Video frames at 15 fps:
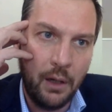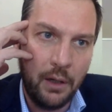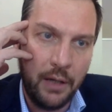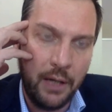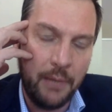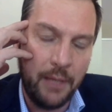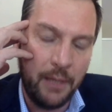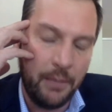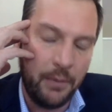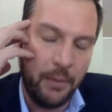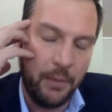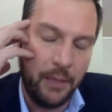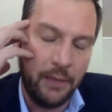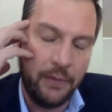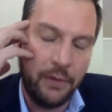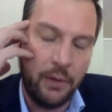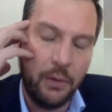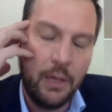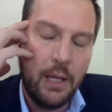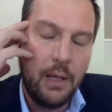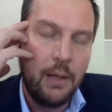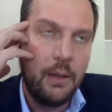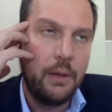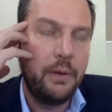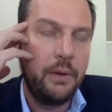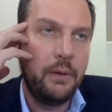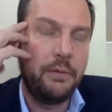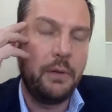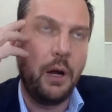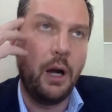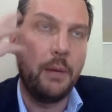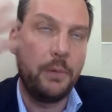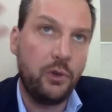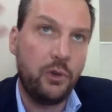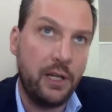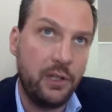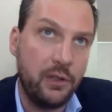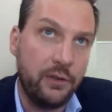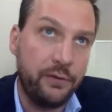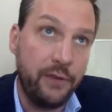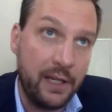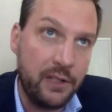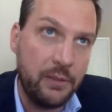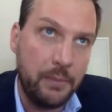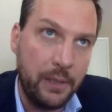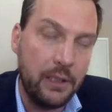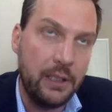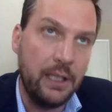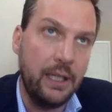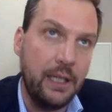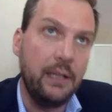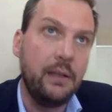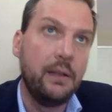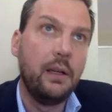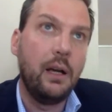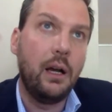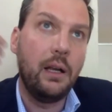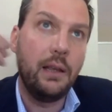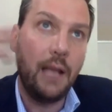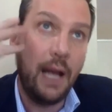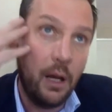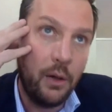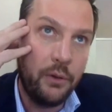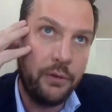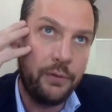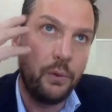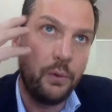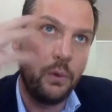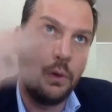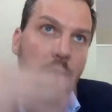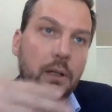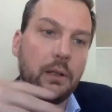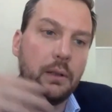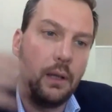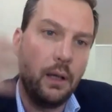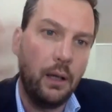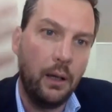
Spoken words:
can be implemented. So arbitration's flexibility allows for